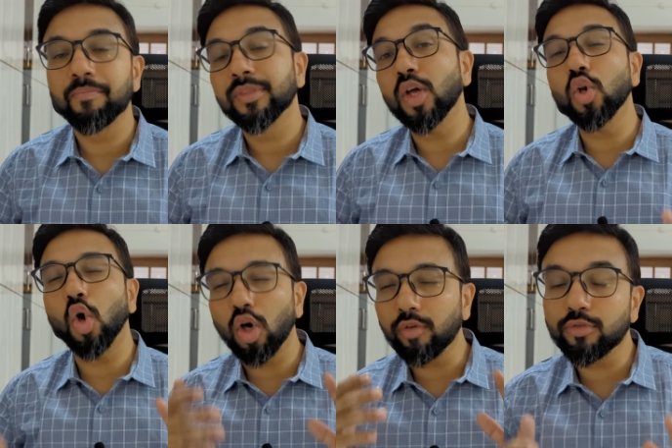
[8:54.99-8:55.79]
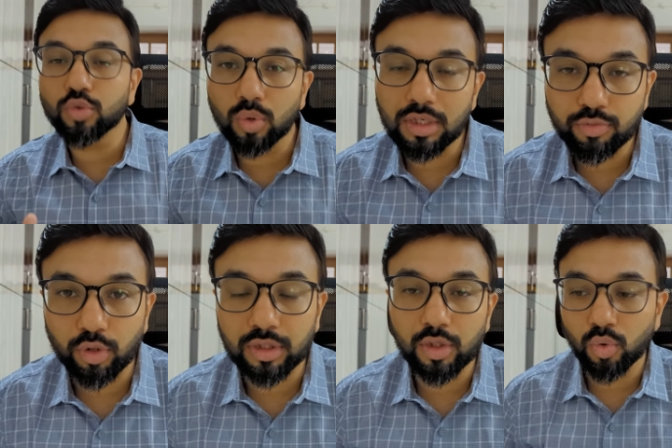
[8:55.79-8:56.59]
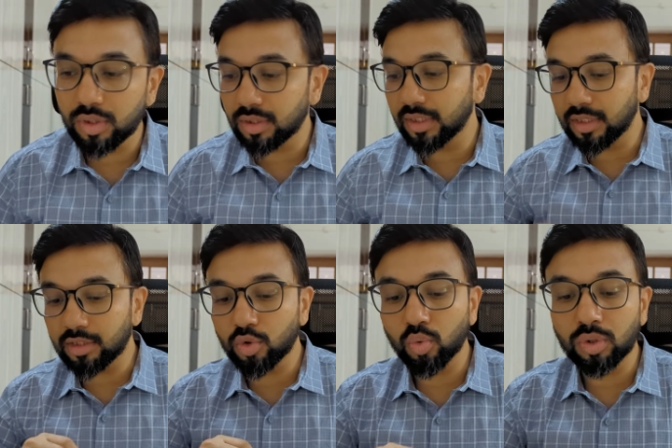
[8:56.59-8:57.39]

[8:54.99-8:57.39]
Now, a lot of students, what they do is they just do